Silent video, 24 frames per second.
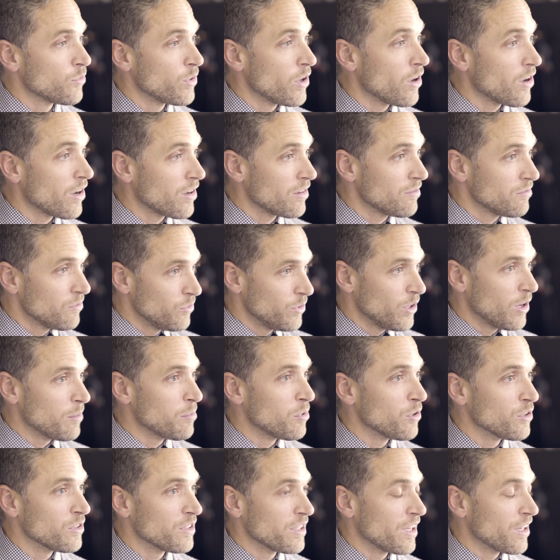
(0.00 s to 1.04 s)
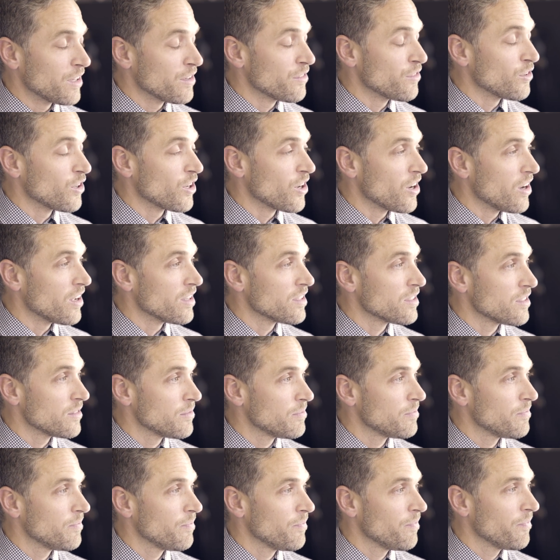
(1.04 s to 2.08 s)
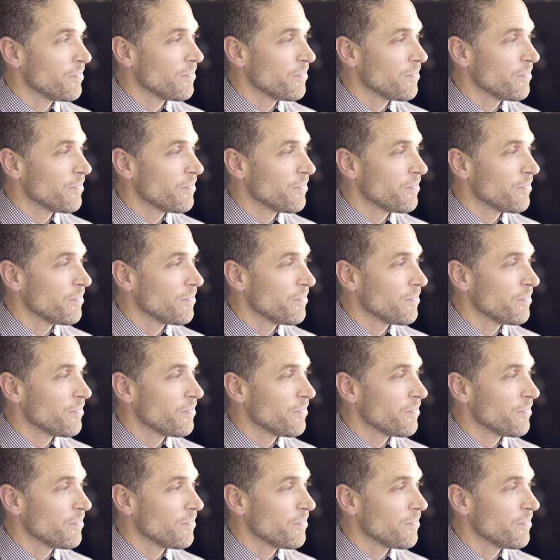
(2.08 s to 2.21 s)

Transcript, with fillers: So we all, we all pull together for a cause.